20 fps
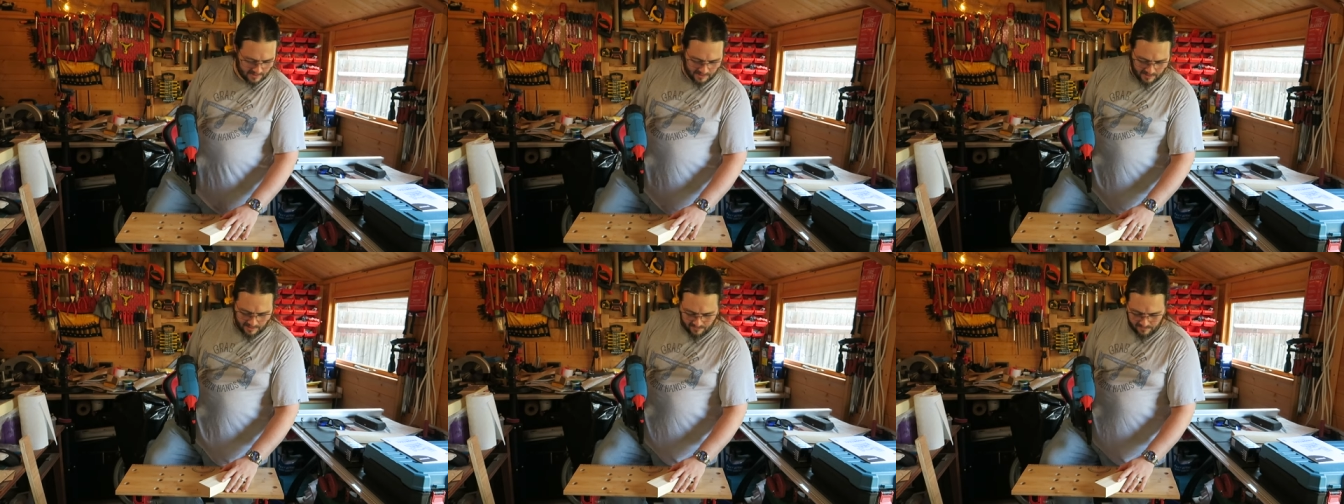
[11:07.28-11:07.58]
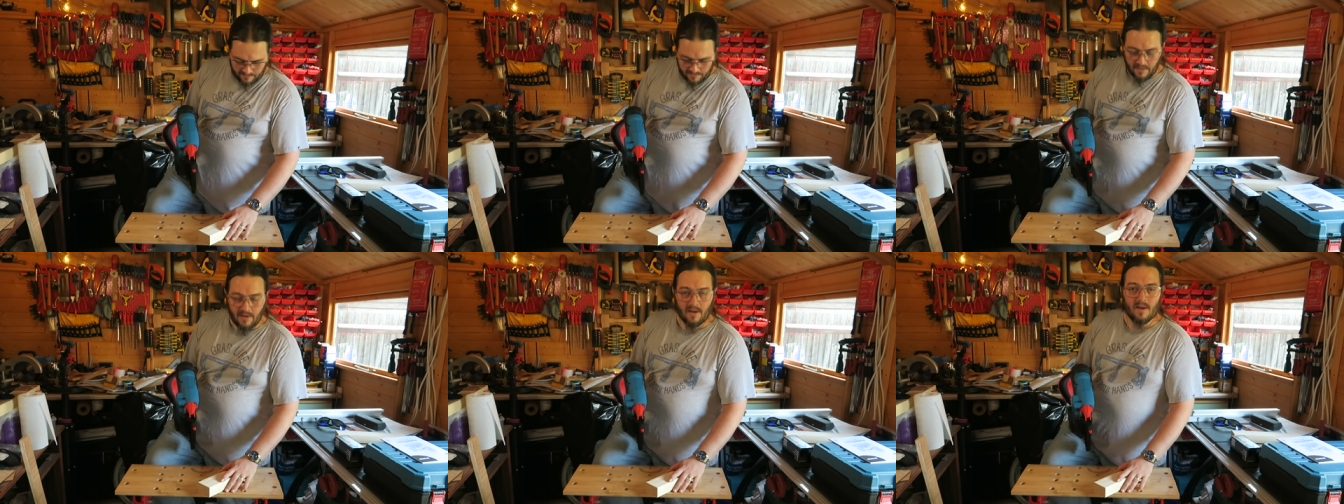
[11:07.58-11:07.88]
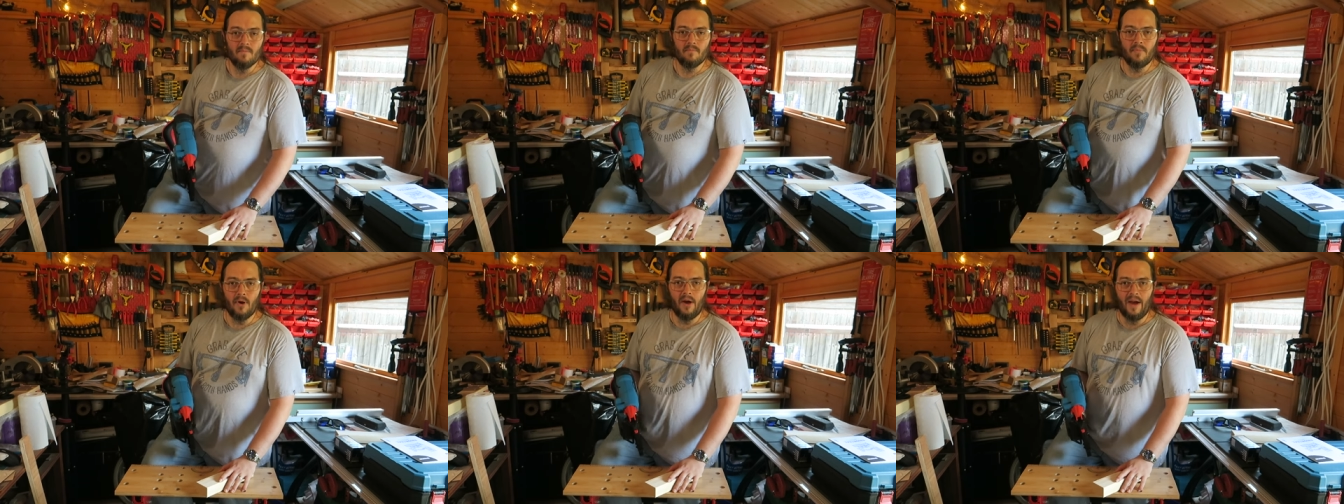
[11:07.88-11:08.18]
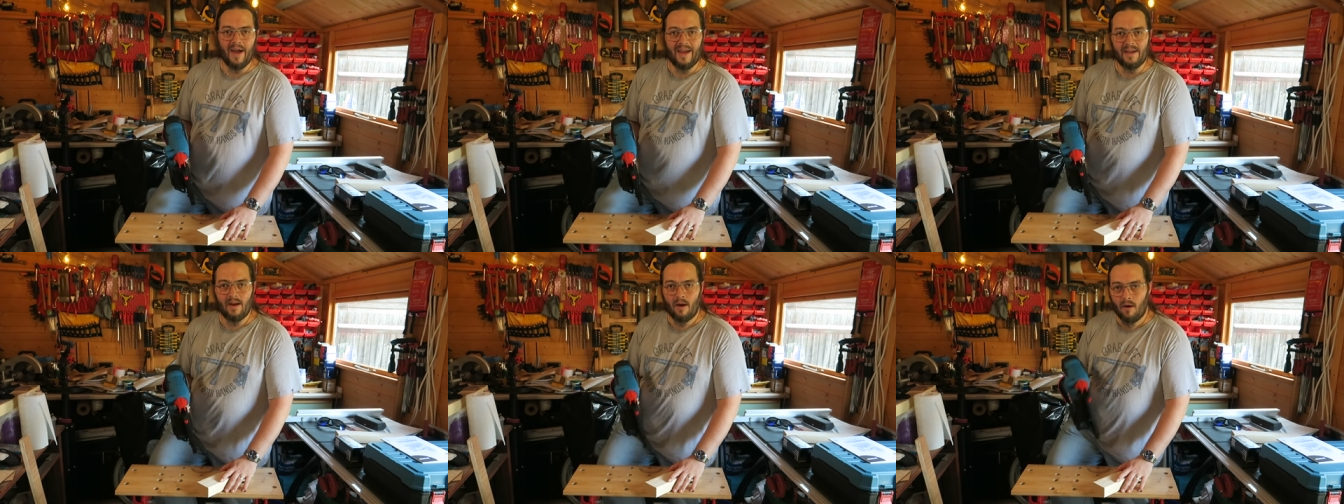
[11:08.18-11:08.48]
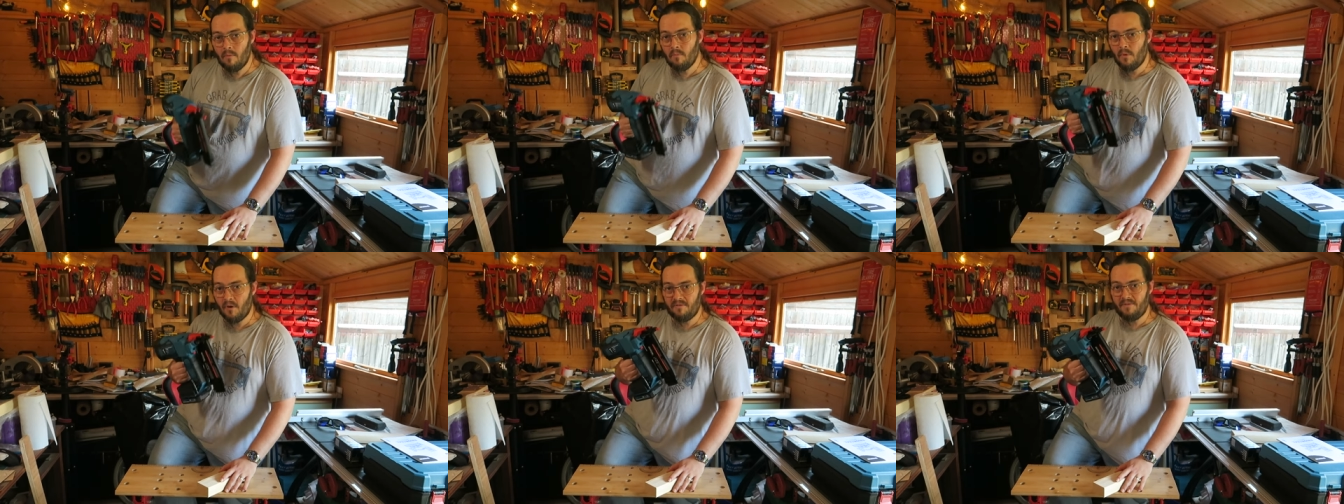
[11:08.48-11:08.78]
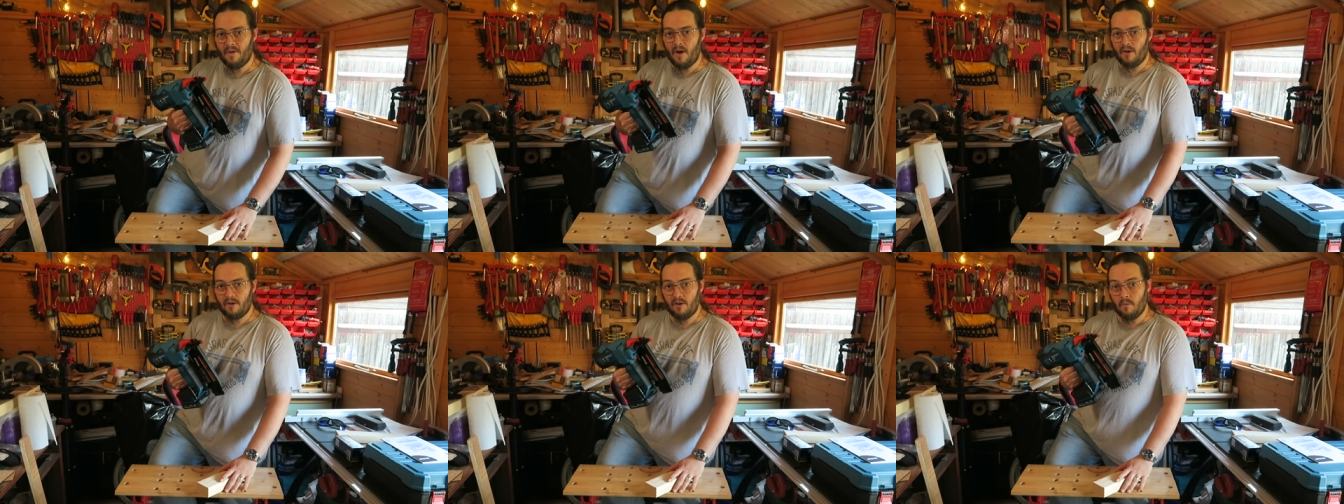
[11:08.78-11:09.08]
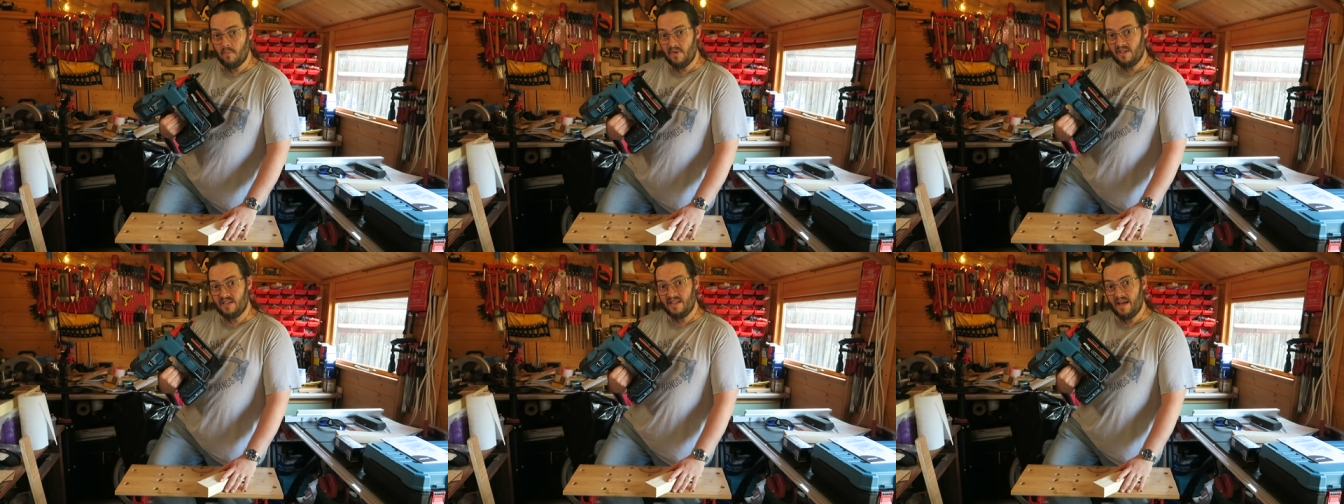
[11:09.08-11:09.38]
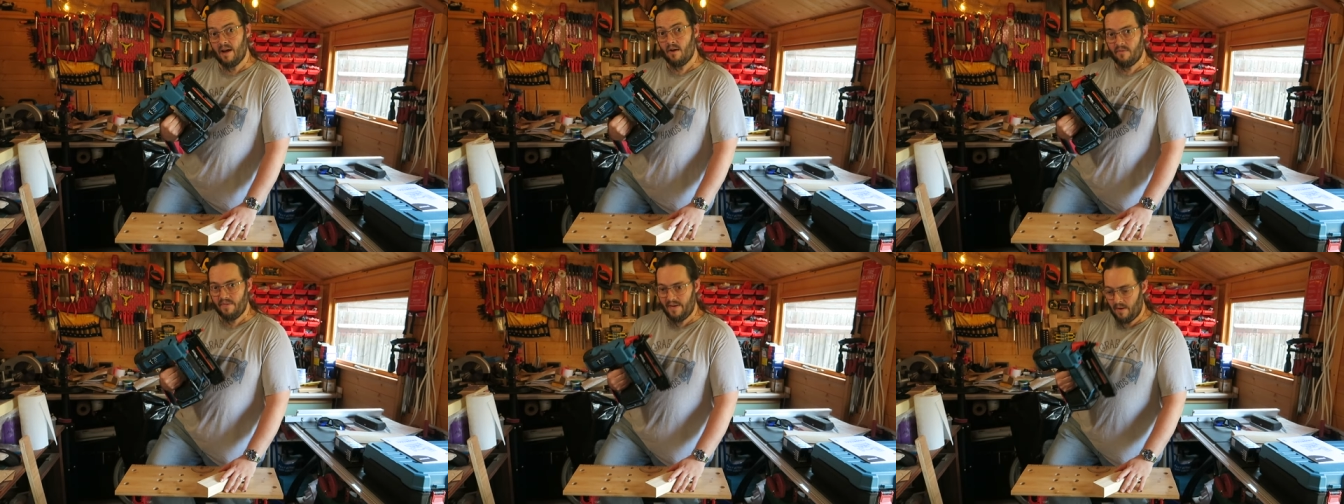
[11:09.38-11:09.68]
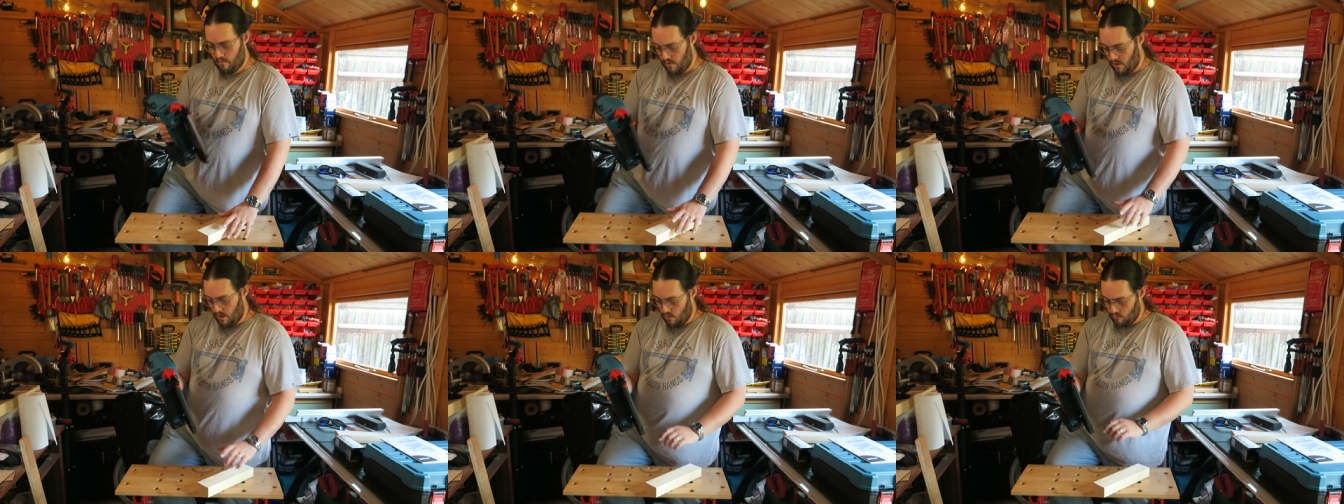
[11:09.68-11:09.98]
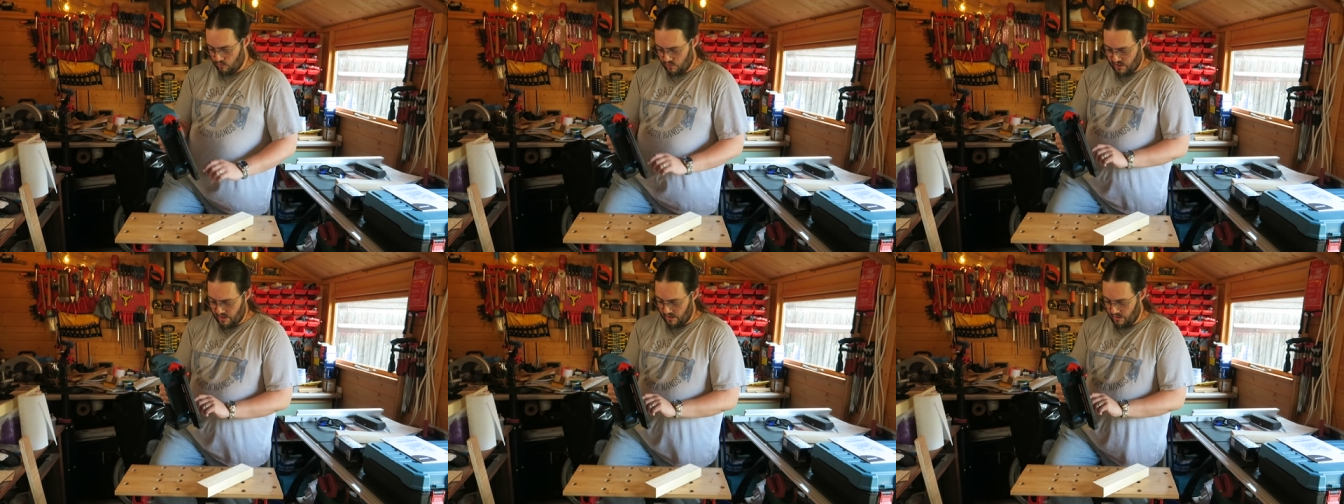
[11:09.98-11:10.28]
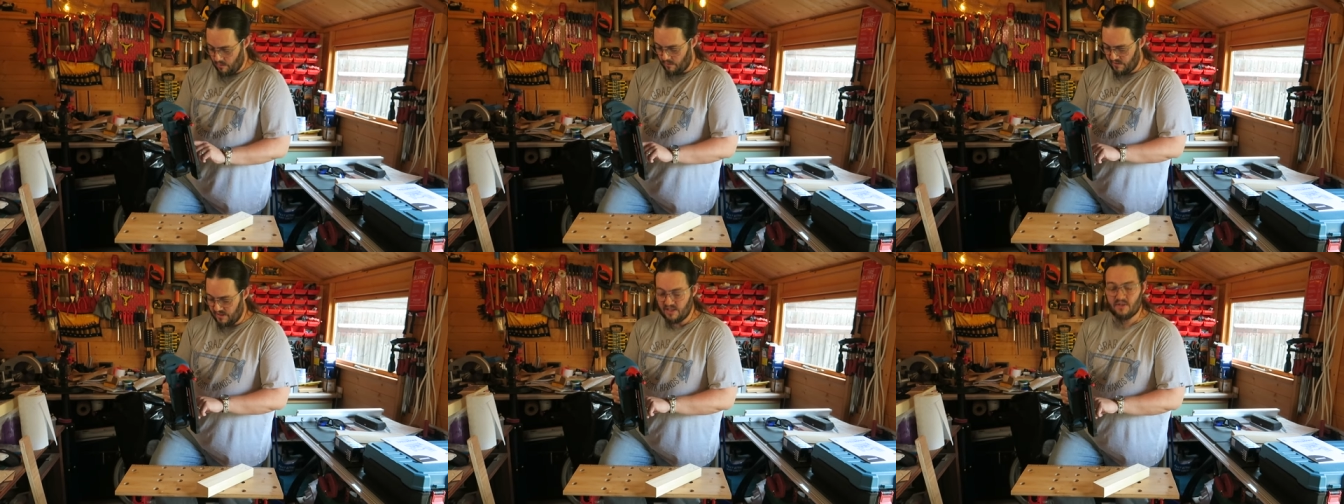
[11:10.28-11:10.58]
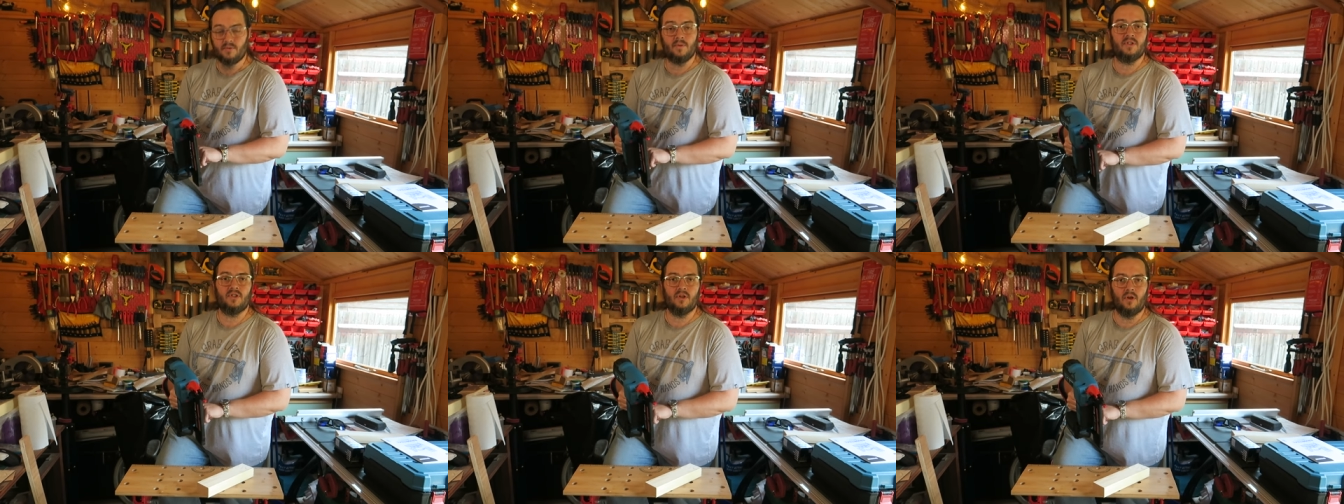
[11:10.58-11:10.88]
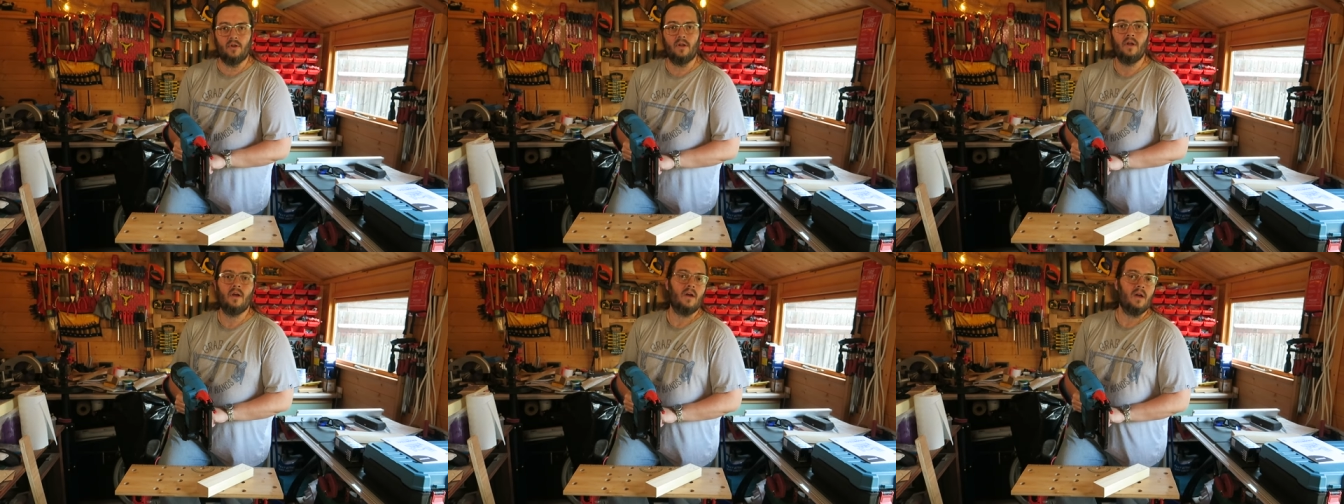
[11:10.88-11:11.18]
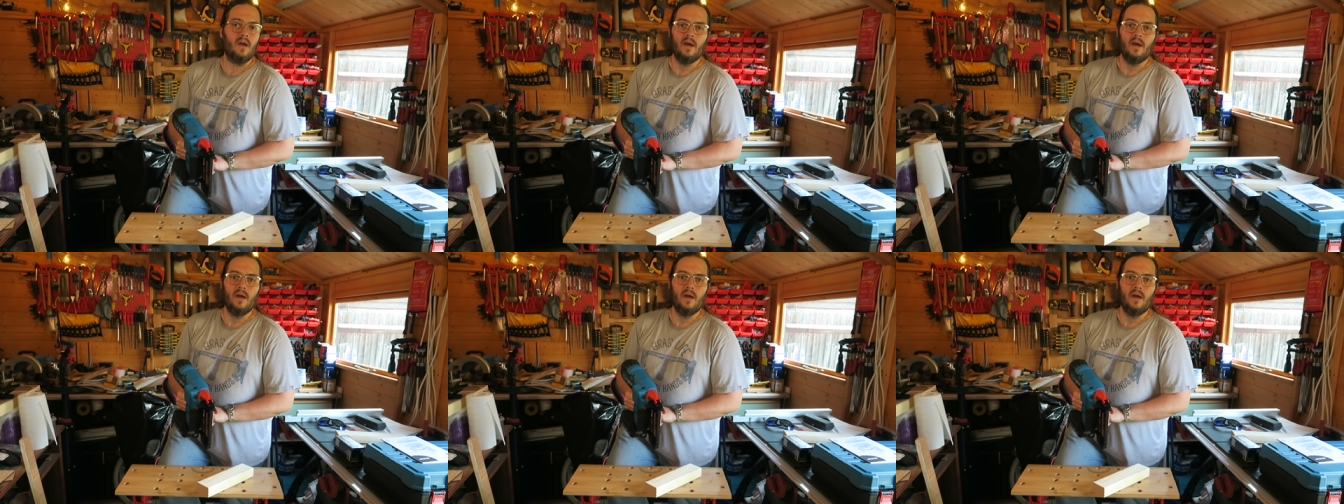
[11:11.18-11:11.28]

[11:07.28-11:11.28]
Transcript: safe. But hey, I'm not firing at myself. Oh shit! No, I didn't switch it on.